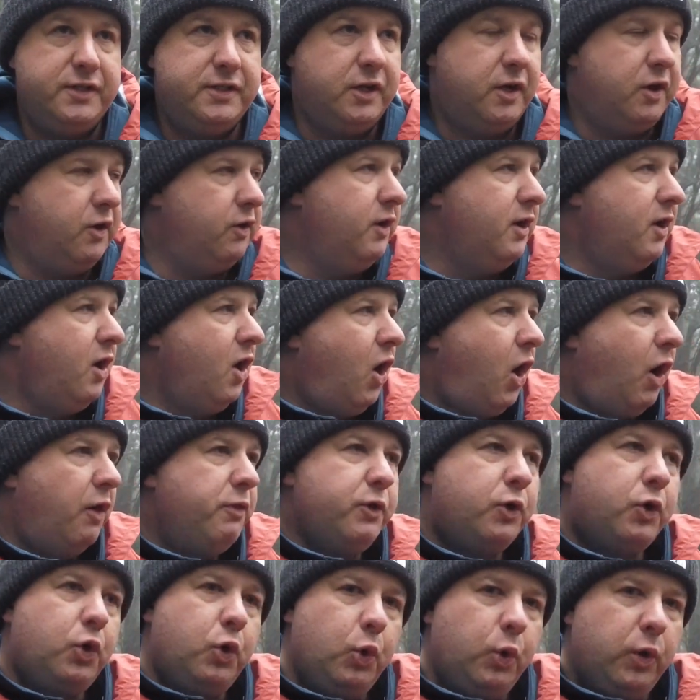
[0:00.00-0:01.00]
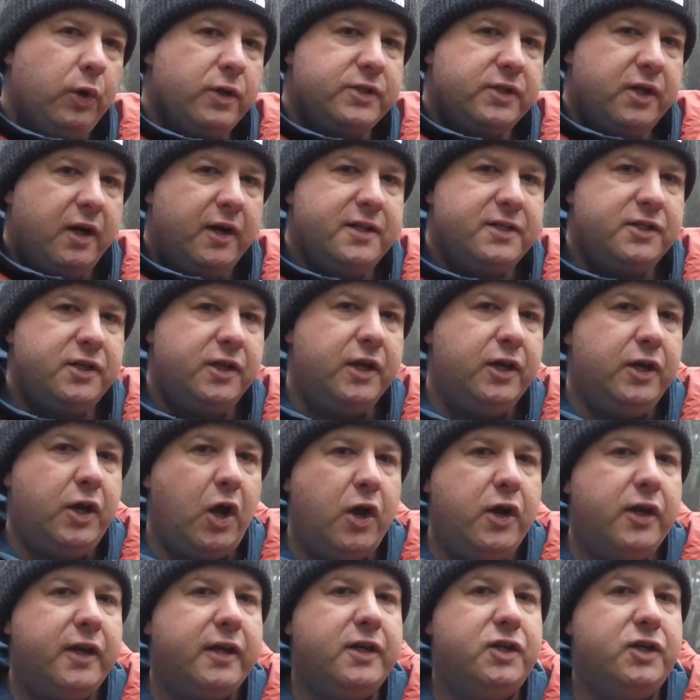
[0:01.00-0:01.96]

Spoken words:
So on the cooler side, so you know you